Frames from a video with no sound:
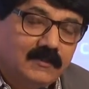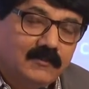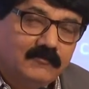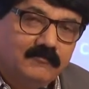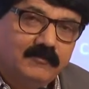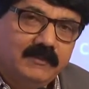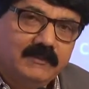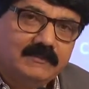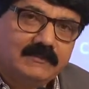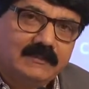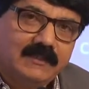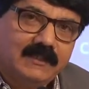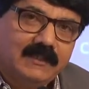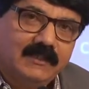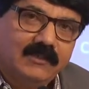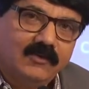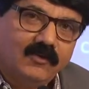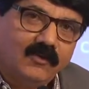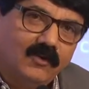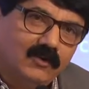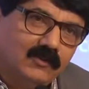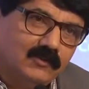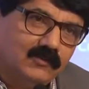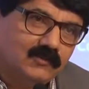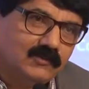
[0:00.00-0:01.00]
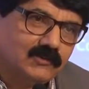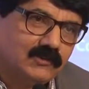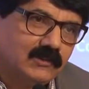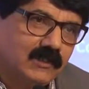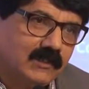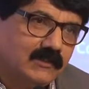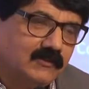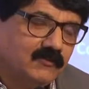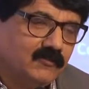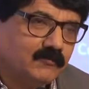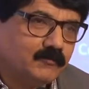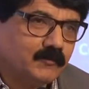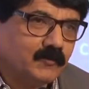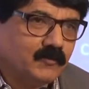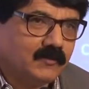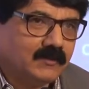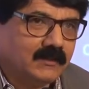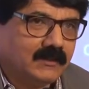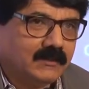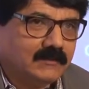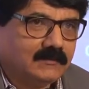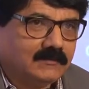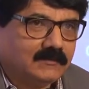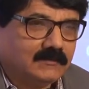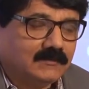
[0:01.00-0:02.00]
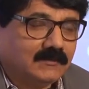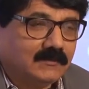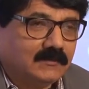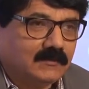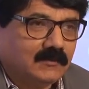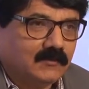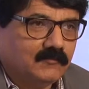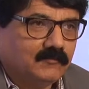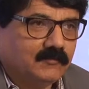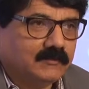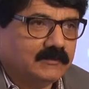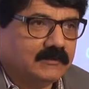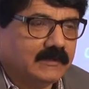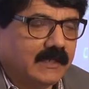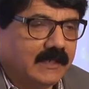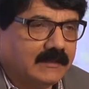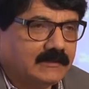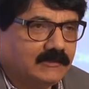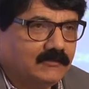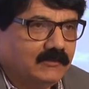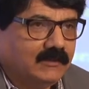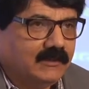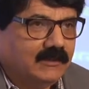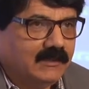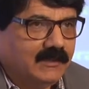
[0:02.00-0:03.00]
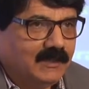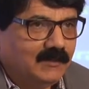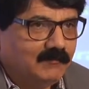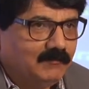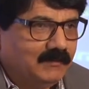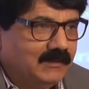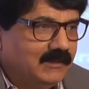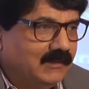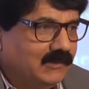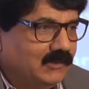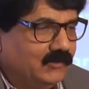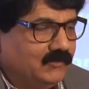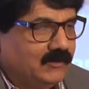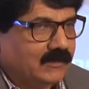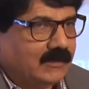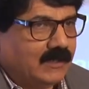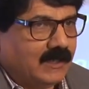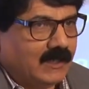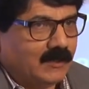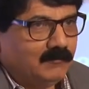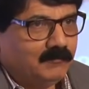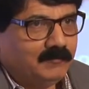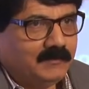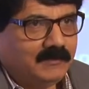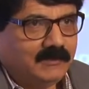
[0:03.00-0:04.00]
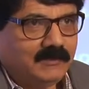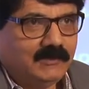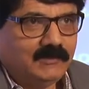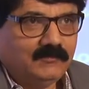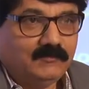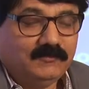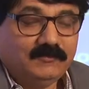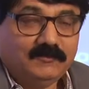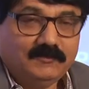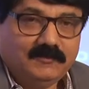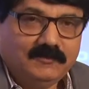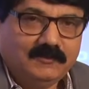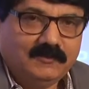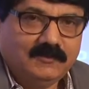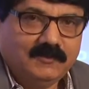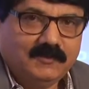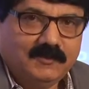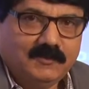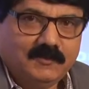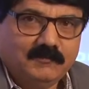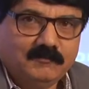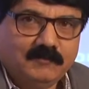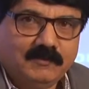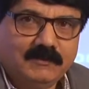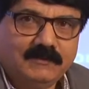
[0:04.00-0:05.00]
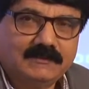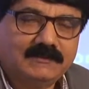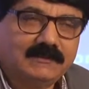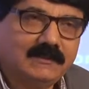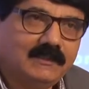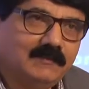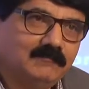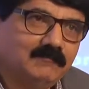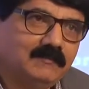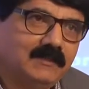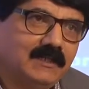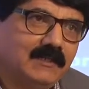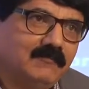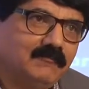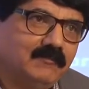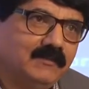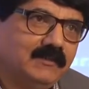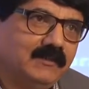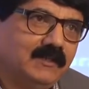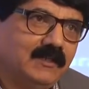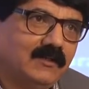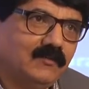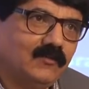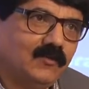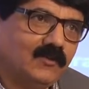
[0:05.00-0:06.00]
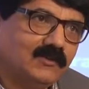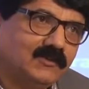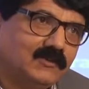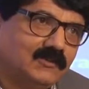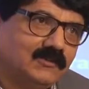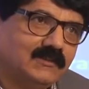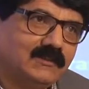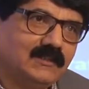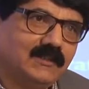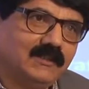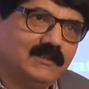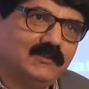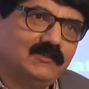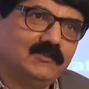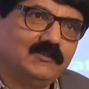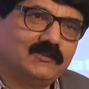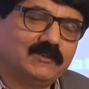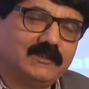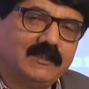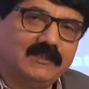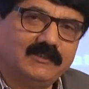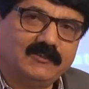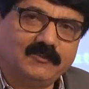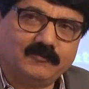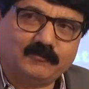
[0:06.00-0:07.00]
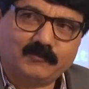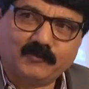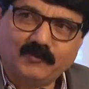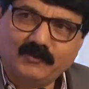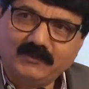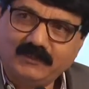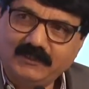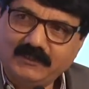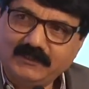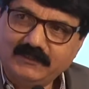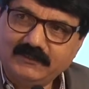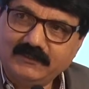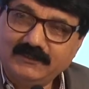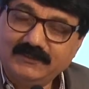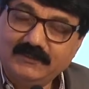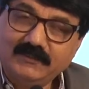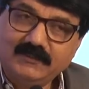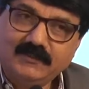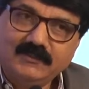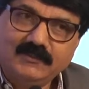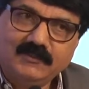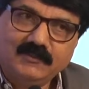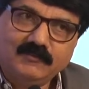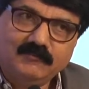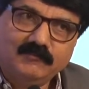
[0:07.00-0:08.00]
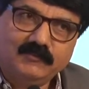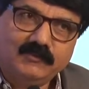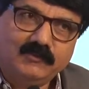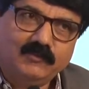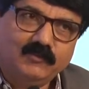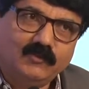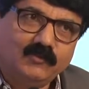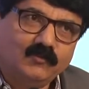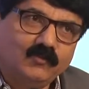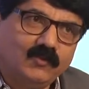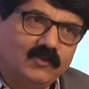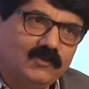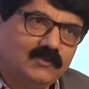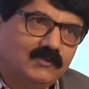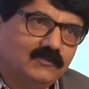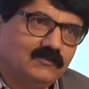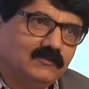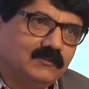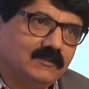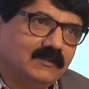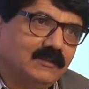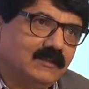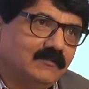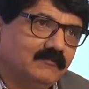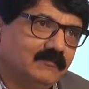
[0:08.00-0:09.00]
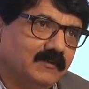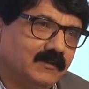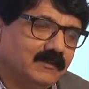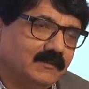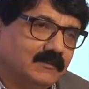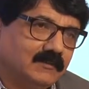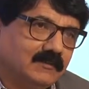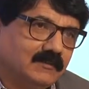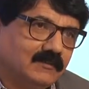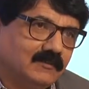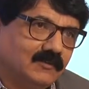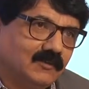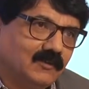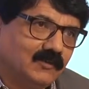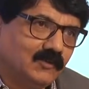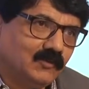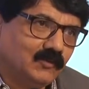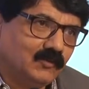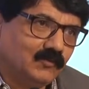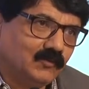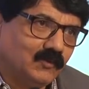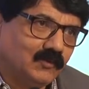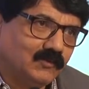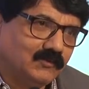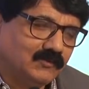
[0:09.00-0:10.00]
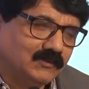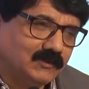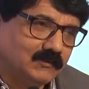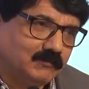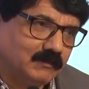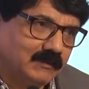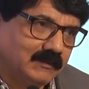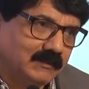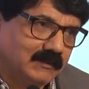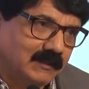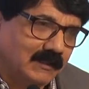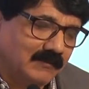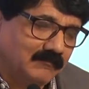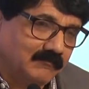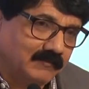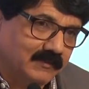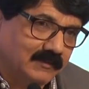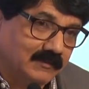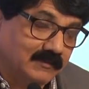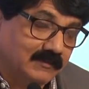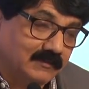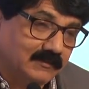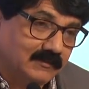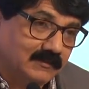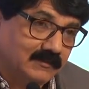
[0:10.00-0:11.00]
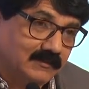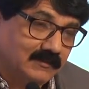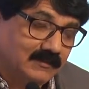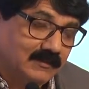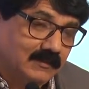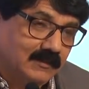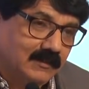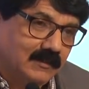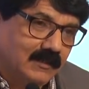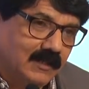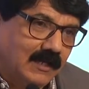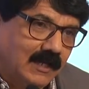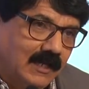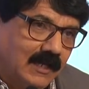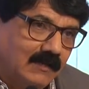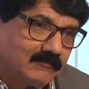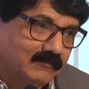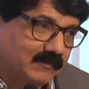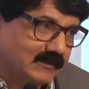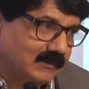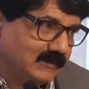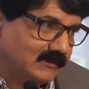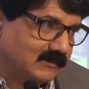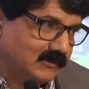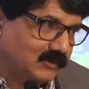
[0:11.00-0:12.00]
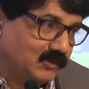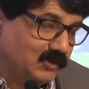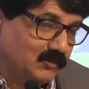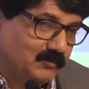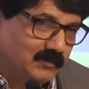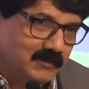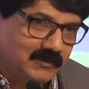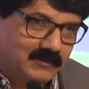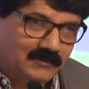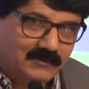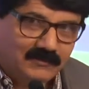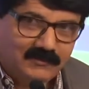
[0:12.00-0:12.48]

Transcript: We are selling all those kind of product which is actually enabling you and helping you. But at the same time, we are also selling those kind of product we don't want to deal with, I don't want to spend time with. I have a consumer